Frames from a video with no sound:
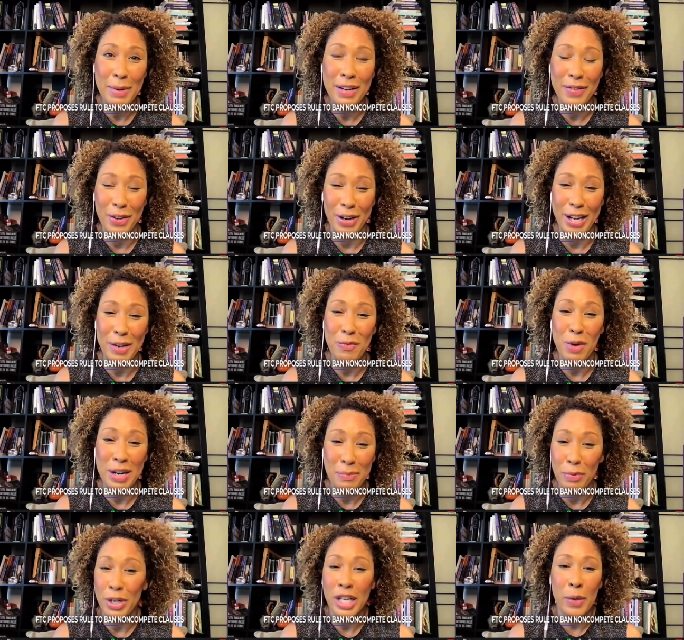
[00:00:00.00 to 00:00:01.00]
if you're in
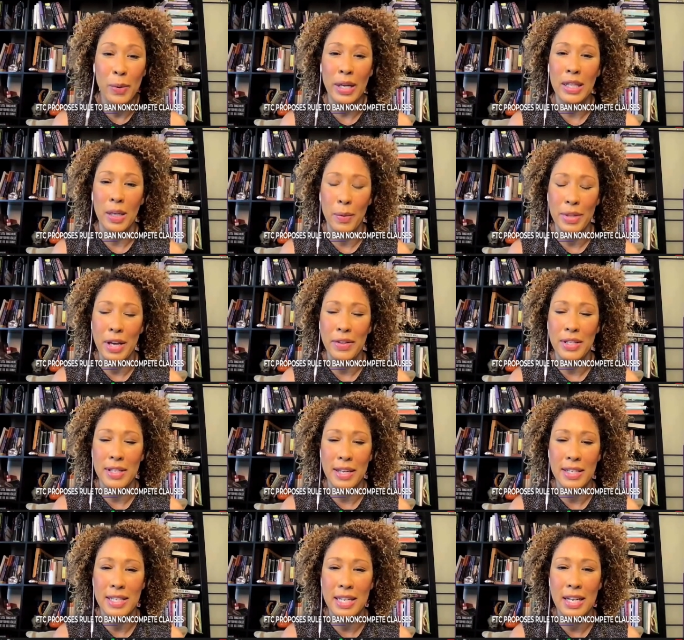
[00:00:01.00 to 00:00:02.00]
one pretty quickly without this
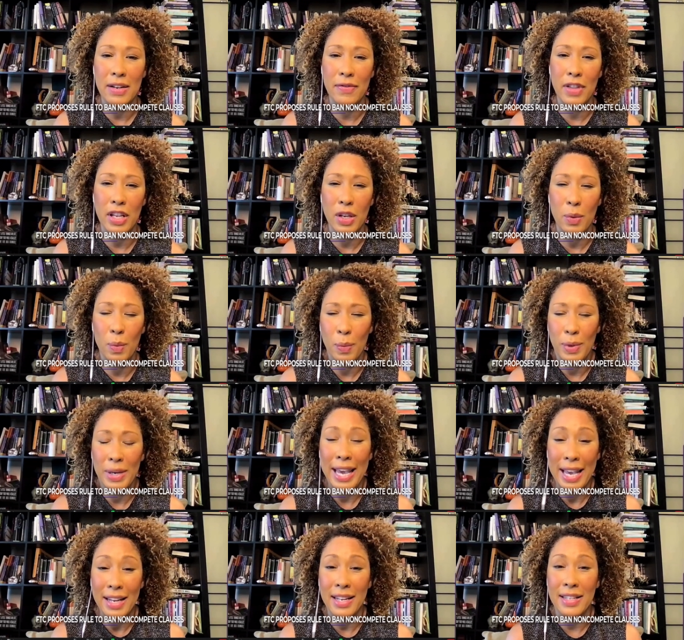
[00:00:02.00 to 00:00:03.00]
idea that you
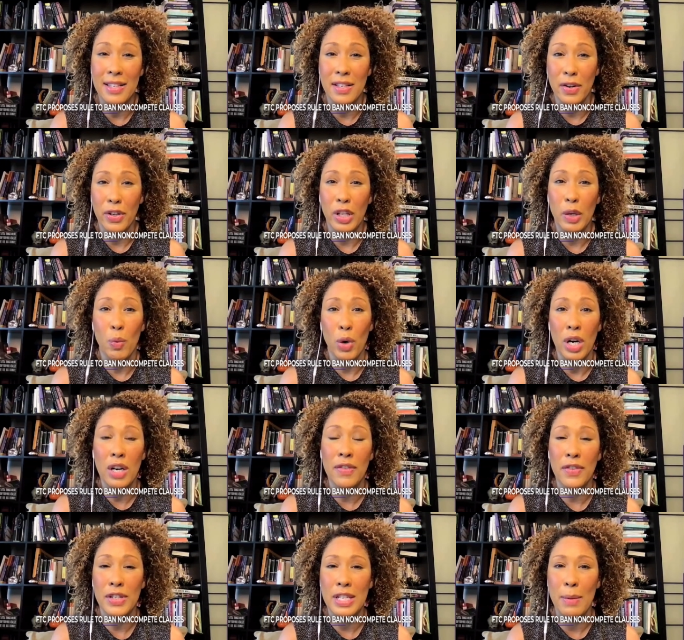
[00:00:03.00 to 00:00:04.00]
can't necessarily work
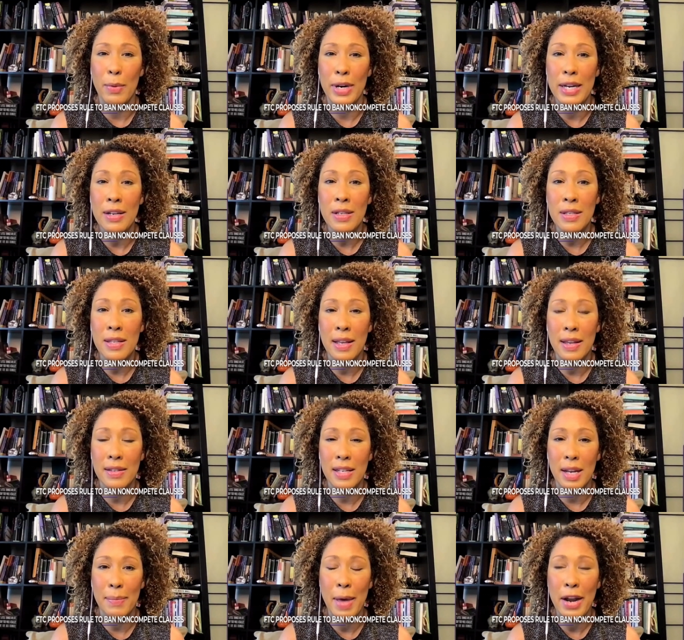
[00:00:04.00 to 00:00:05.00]
for someone else that's
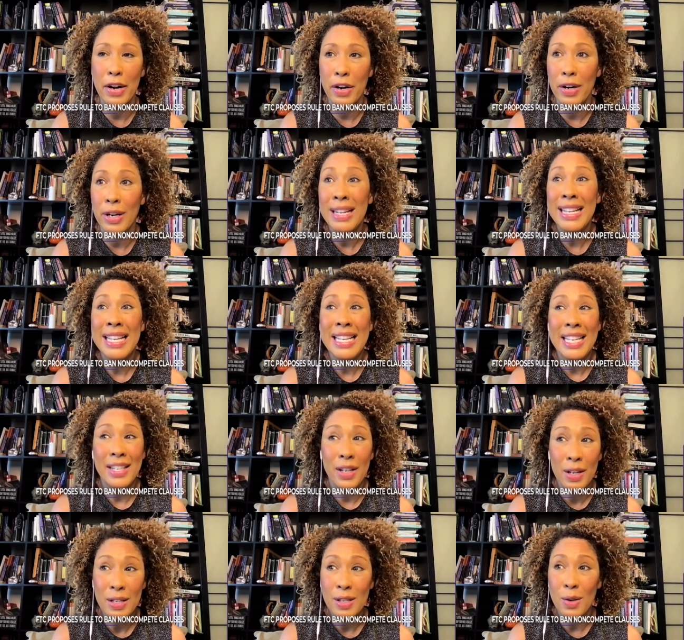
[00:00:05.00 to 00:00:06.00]
a competitor. It
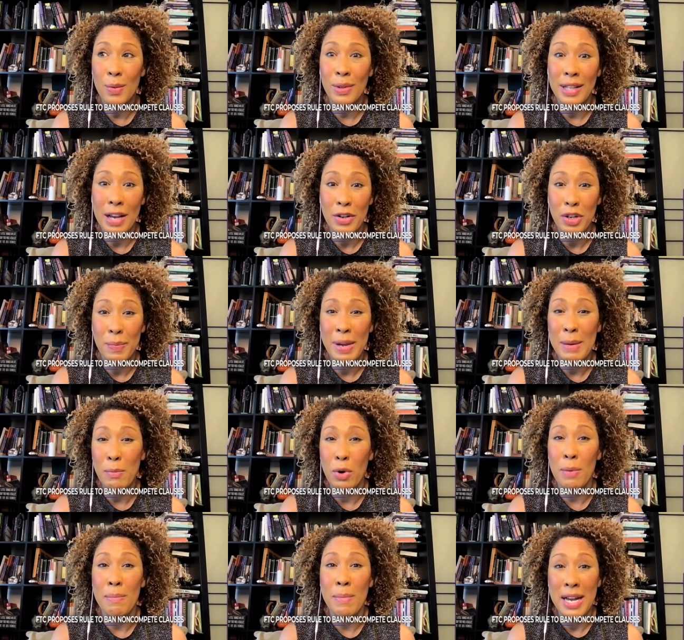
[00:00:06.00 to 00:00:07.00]
also allows you to make
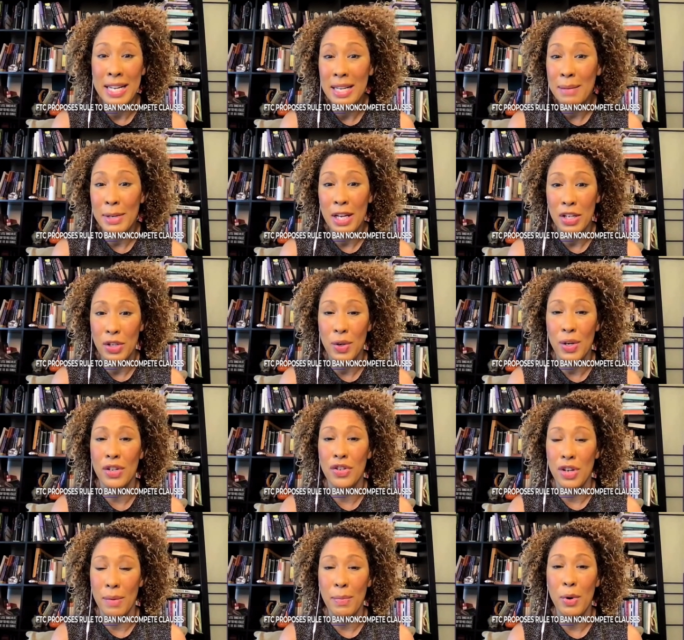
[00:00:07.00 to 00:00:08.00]
more money because you can
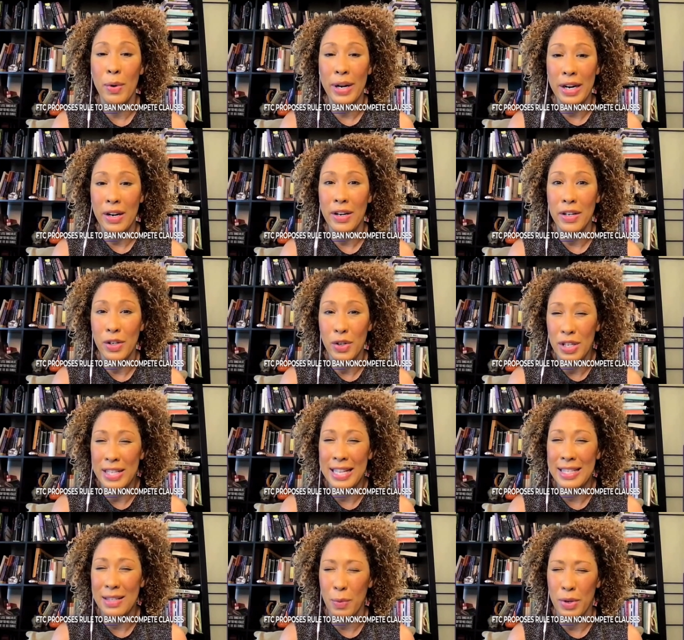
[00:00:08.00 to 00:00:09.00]
jump quicker. Usually
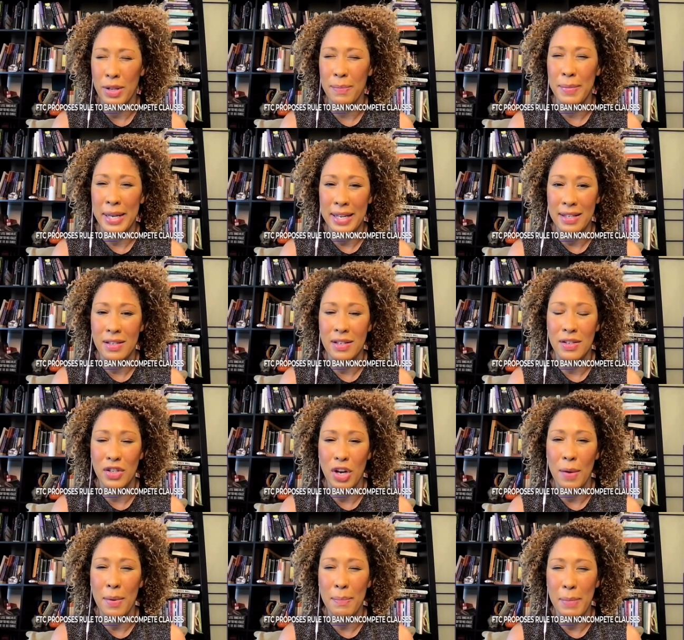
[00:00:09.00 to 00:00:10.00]
that's where the biggest
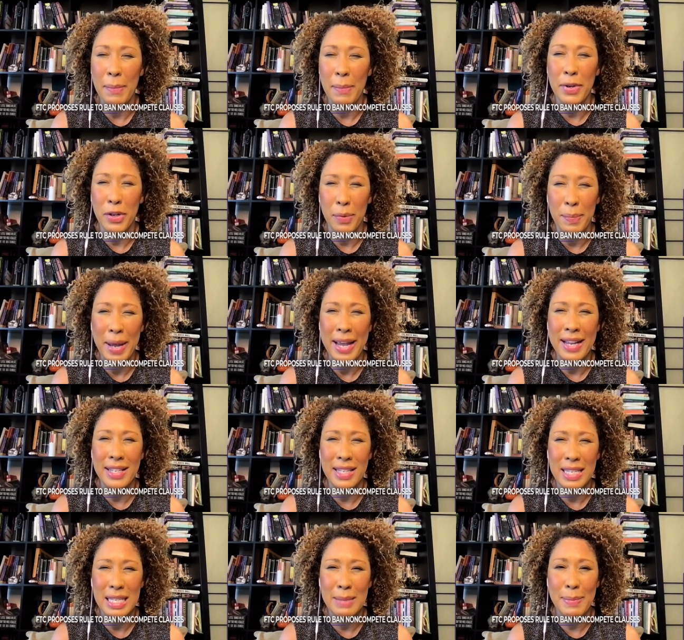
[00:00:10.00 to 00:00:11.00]
bump in your pay is
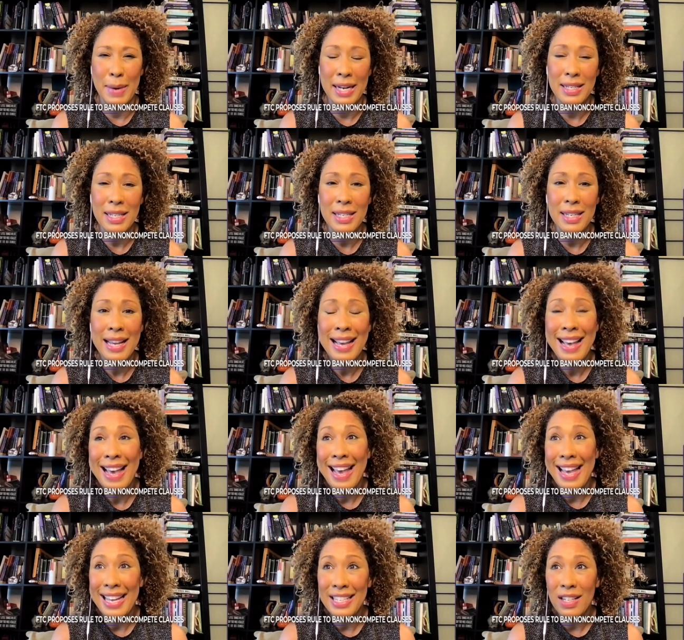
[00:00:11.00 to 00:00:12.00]
expected.
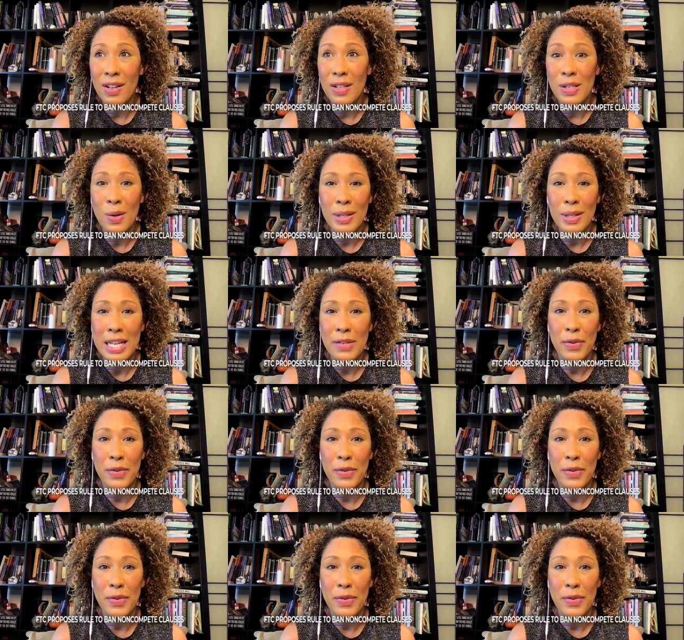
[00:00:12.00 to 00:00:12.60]
And it also allows for